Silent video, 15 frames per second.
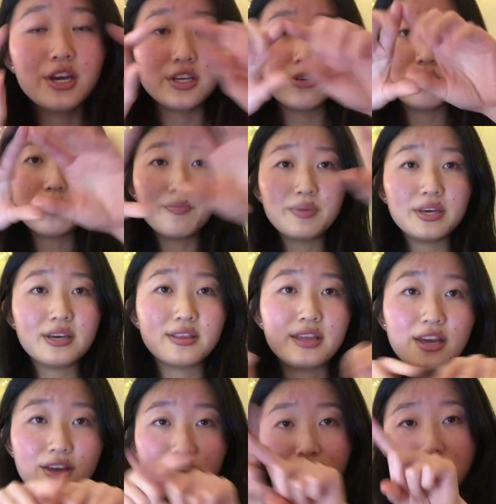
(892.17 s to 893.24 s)
You will be in
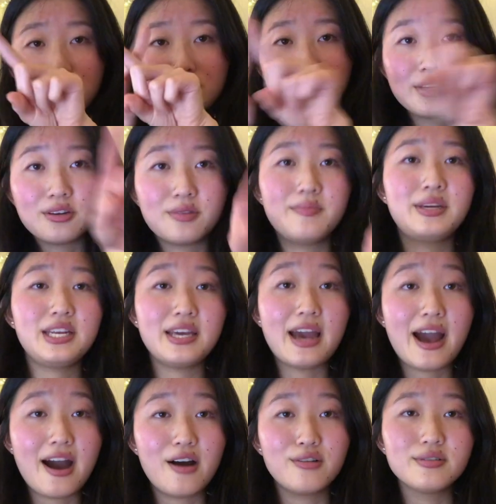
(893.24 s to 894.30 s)
like your own little mini
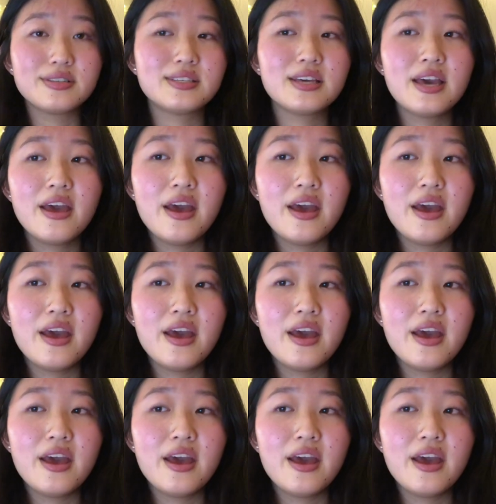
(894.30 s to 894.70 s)
house